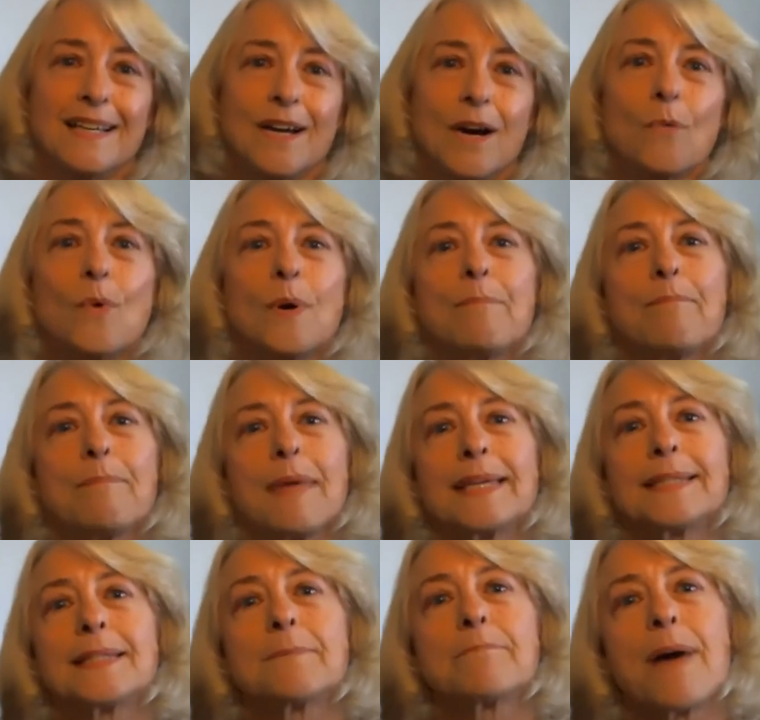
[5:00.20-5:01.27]
What
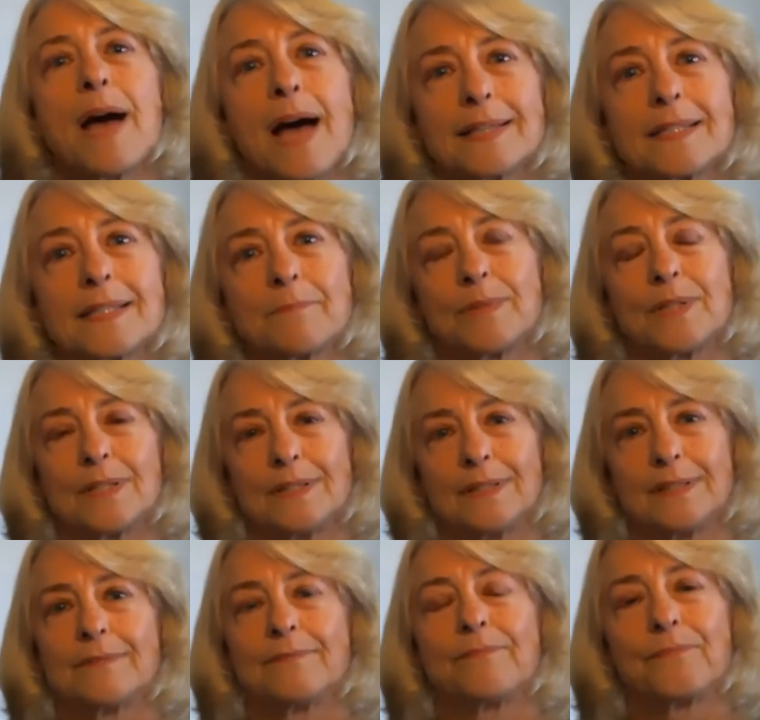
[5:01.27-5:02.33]
makes it possible
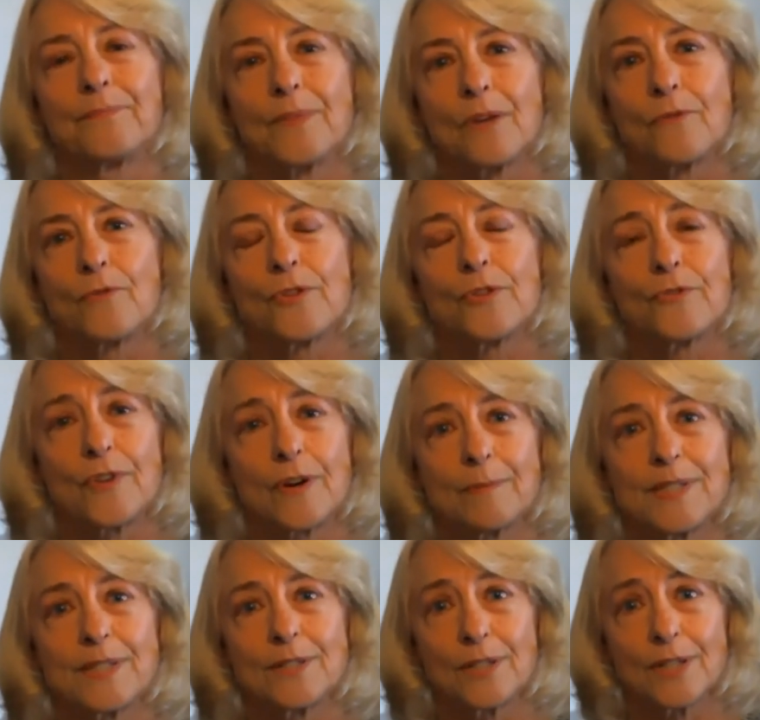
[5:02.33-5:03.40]
for the
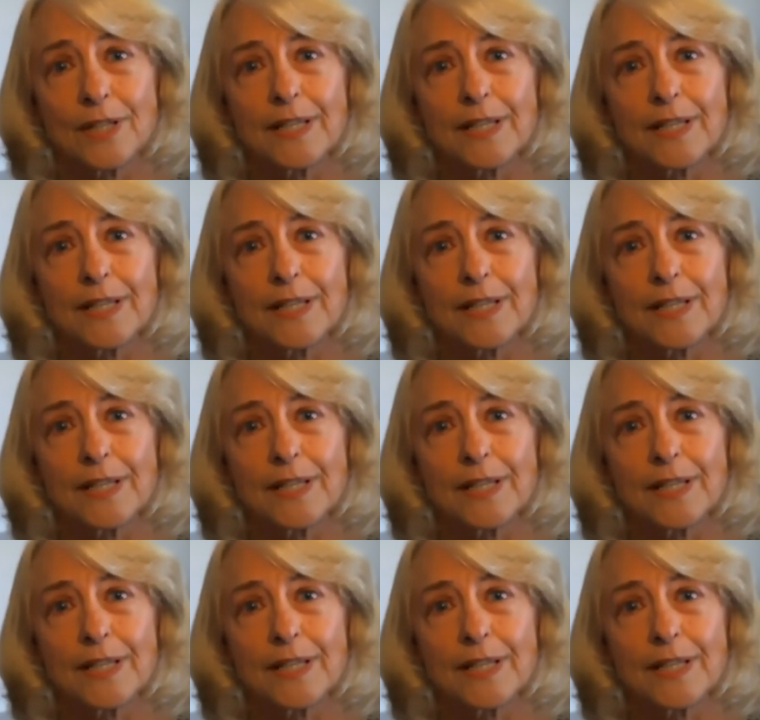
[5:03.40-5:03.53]
pharmaceutical